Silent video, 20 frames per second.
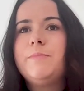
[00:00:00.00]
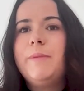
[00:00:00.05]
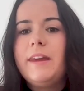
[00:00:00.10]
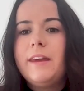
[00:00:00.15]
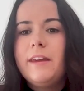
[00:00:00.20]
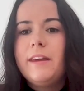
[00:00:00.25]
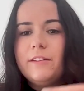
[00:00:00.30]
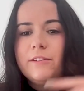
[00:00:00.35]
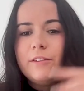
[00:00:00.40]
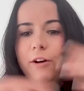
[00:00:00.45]

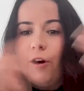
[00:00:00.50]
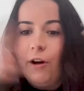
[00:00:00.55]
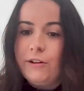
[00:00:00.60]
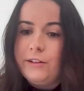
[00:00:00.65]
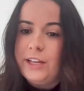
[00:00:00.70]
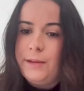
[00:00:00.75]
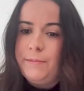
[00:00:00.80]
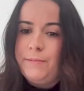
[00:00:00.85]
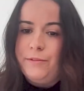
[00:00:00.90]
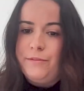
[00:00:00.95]
speaking to a whole
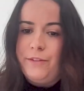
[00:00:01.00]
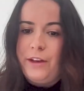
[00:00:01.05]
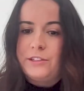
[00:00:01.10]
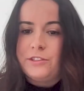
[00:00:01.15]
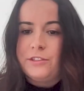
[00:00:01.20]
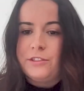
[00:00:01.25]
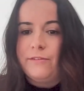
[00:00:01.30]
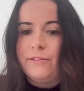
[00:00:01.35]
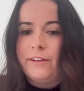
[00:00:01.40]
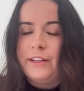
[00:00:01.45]
heap of
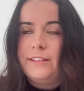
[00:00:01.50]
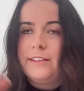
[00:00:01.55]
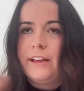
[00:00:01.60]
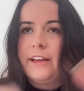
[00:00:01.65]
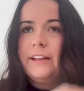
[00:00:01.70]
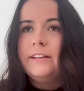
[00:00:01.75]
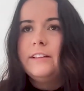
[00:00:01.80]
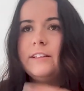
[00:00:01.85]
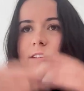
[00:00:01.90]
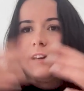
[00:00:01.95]
fashion
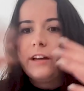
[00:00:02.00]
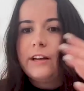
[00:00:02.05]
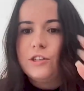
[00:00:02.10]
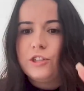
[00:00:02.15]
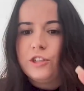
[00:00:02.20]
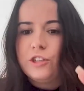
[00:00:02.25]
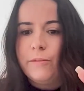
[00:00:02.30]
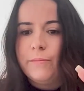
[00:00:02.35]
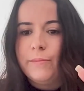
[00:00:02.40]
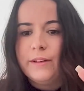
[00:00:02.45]
retailers and
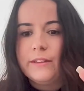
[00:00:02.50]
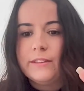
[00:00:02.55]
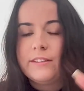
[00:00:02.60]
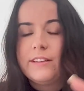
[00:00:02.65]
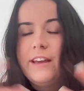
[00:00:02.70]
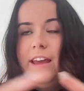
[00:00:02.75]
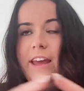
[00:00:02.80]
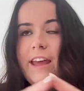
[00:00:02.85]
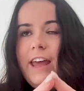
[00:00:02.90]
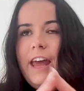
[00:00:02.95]
shoppers.
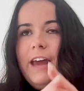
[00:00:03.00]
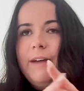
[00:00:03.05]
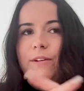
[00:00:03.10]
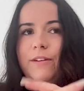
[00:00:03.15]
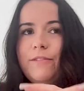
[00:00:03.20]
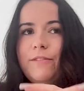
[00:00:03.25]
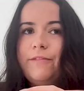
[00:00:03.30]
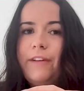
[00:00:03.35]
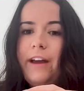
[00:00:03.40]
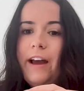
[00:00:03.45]
And we
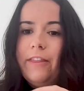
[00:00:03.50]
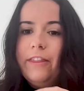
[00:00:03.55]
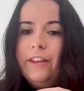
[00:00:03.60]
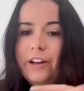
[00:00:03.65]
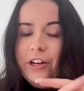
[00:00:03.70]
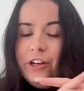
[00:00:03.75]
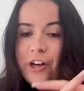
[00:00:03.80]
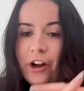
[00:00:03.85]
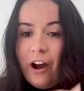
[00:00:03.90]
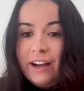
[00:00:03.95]
found that
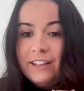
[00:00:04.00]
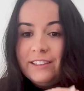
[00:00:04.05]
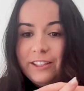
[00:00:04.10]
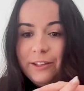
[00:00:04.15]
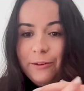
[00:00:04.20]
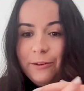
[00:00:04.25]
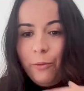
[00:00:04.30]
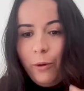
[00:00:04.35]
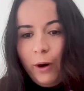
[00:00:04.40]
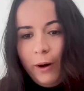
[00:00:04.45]

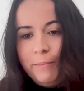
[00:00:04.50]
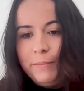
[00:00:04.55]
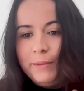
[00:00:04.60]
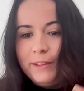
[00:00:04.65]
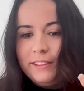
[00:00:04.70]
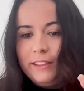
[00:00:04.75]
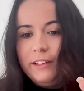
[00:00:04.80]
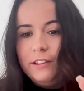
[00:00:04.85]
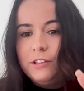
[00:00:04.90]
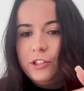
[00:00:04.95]

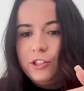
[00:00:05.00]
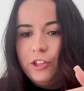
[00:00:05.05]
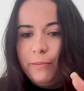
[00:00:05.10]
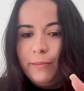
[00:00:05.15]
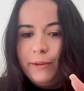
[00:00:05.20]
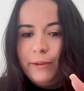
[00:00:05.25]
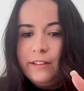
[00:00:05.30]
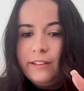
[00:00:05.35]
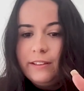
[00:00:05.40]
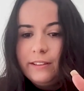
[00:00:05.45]
91% of
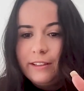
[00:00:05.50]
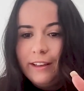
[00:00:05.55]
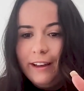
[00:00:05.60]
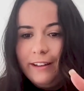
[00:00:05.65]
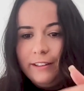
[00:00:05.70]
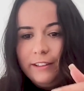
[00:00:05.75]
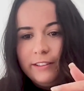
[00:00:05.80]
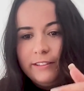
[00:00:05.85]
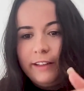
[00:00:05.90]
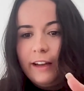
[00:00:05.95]
shoppers are
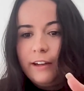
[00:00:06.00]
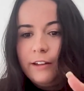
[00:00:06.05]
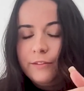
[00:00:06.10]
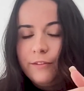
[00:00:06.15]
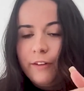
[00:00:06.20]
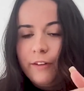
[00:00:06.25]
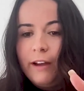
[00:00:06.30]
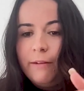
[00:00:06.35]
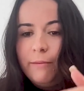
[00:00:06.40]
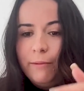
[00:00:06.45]

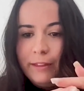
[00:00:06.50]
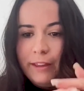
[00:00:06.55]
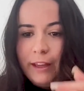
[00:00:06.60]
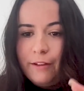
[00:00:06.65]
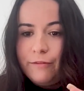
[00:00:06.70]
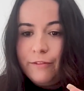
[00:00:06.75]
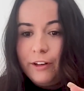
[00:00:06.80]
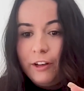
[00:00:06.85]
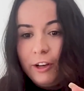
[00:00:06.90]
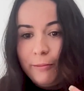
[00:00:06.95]
dissatisfied with their
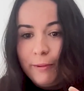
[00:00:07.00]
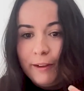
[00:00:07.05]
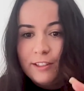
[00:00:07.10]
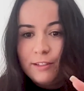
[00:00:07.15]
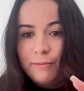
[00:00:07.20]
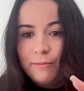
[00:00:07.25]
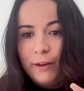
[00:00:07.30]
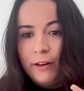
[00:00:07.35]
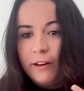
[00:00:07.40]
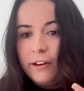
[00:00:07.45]
fitting
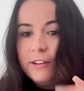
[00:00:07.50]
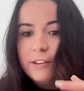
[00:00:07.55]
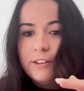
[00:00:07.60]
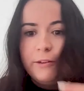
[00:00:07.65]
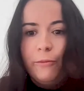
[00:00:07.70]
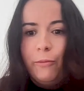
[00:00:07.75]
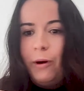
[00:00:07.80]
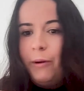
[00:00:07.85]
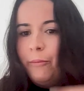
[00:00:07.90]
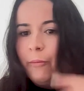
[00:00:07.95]
experience
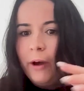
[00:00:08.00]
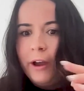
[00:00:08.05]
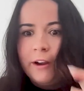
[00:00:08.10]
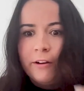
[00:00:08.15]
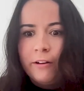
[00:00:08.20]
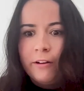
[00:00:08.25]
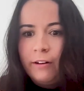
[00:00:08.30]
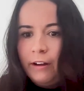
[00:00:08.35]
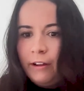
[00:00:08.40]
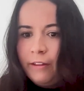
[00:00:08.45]
in one way or
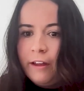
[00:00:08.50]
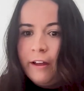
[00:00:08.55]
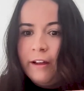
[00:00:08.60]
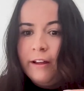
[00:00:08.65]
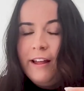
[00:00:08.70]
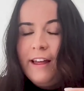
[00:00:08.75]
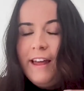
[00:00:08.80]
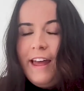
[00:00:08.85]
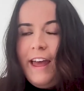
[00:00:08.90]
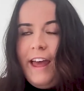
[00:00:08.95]
another.
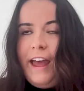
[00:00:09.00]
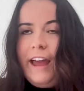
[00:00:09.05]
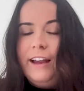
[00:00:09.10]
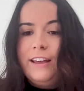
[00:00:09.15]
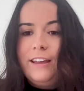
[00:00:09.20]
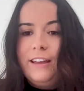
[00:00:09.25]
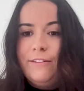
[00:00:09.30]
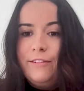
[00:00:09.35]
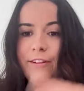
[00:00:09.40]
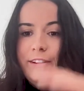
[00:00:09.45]
And
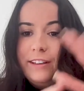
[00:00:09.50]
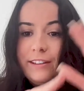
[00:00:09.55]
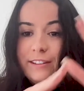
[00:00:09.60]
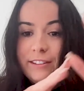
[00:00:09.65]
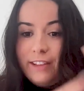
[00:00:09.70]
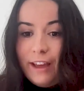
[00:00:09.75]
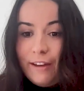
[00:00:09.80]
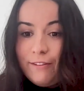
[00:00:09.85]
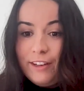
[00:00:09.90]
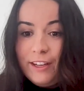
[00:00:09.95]
given that
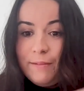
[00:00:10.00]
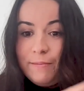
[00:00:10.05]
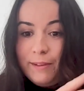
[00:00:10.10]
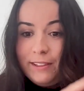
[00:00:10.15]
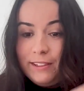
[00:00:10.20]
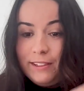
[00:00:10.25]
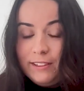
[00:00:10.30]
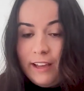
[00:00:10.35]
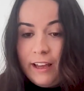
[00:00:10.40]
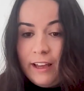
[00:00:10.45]

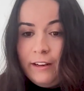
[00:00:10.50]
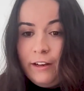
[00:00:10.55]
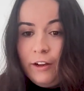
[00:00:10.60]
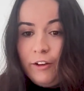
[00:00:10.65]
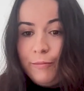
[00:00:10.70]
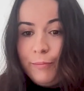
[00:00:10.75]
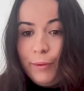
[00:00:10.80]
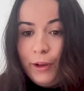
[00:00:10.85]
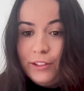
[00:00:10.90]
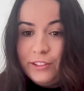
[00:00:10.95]
70%
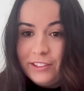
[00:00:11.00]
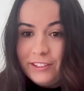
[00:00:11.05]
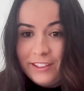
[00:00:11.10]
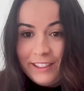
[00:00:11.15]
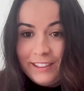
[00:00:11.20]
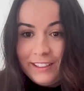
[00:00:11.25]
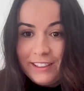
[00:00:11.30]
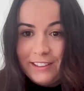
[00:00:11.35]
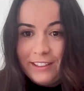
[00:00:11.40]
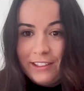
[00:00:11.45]
of purchasing
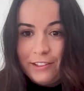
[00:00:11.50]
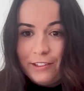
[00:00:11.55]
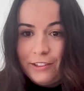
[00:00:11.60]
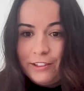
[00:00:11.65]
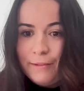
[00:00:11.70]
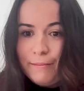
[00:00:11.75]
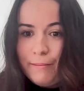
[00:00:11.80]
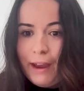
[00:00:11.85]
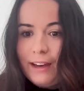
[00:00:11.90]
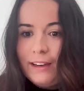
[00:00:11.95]
decisions
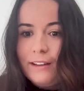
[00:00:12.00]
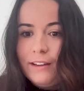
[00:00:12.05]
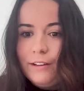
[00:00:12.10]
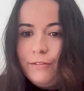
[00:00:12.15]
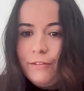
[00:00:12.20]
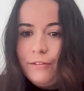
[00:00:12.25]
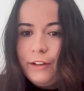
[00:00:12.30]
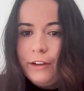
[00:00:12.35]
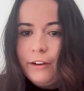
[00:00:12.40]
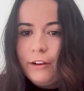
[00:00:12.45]
are made in the
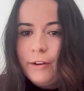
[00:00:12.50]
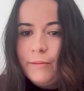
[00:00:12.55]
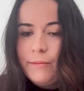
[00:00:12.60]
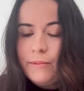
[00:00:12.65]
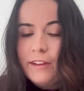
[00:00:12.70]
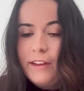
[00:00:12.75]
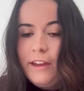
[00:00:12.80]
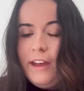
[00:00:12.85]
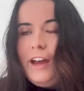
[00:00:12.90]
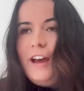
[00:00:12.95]
fitting rooms,
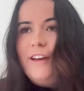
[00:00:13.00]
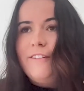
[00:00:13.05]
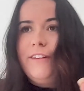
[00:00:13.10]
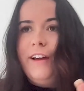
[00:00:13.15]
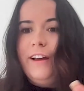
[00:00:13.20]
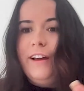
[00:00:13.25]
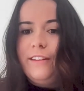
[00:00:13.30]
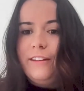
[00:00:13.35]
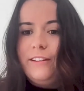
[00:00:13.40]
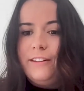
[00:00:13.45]
I
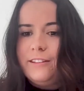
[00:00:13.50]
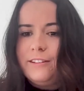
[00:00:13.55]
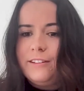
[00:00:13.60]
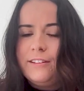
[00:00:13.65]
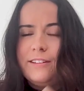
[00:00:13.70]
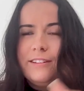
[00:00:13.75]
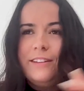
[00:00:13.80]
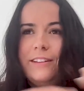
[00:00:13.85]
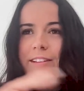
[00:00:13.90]
found that this